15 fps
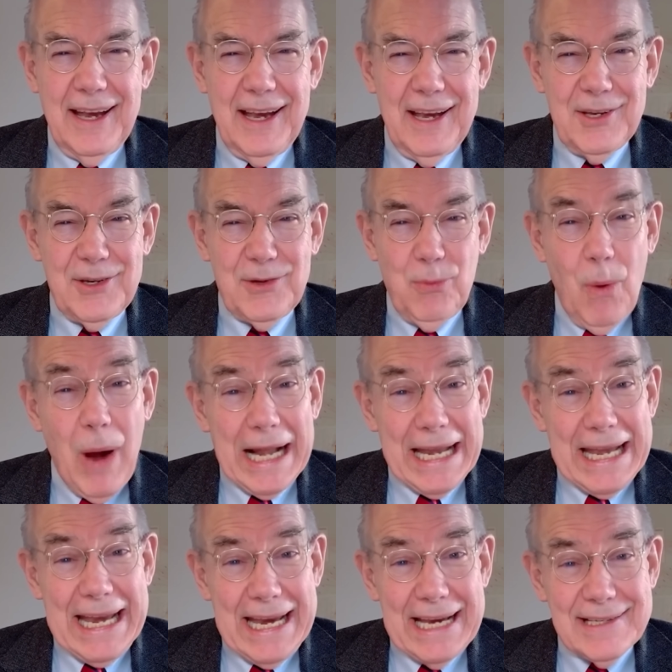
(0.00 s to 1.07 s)
is what
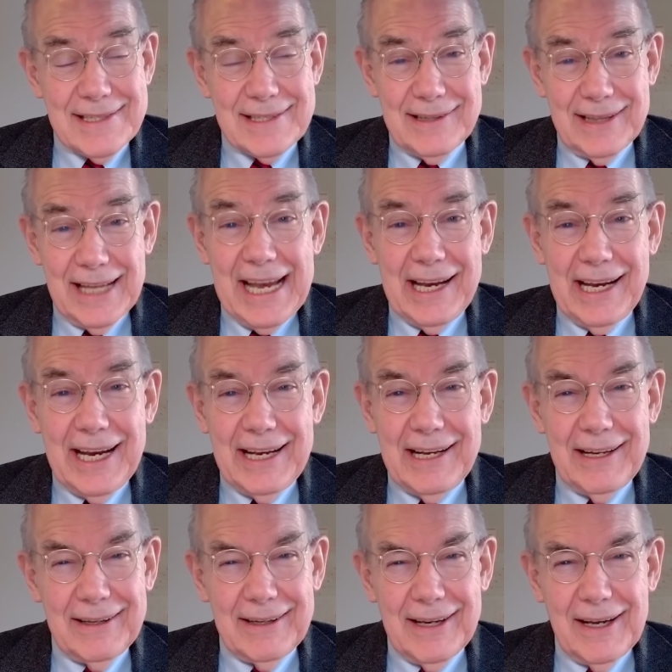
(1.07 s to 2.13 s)
he is
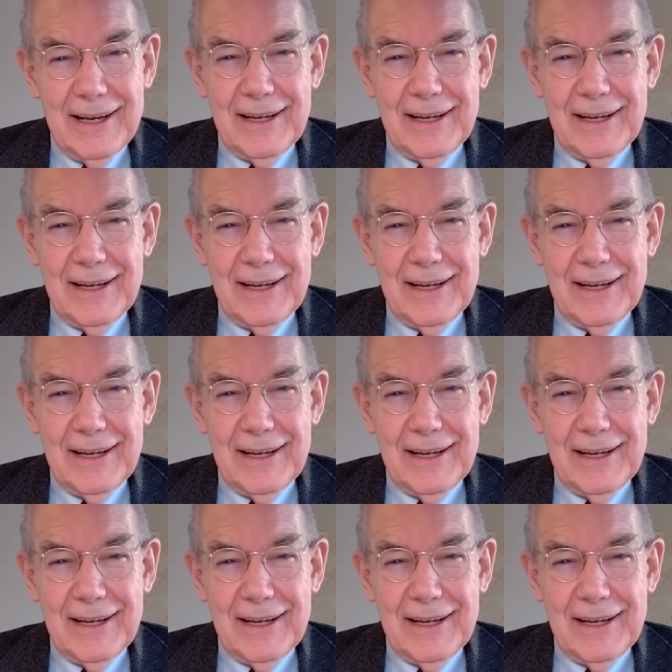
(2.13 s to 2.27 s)
thinking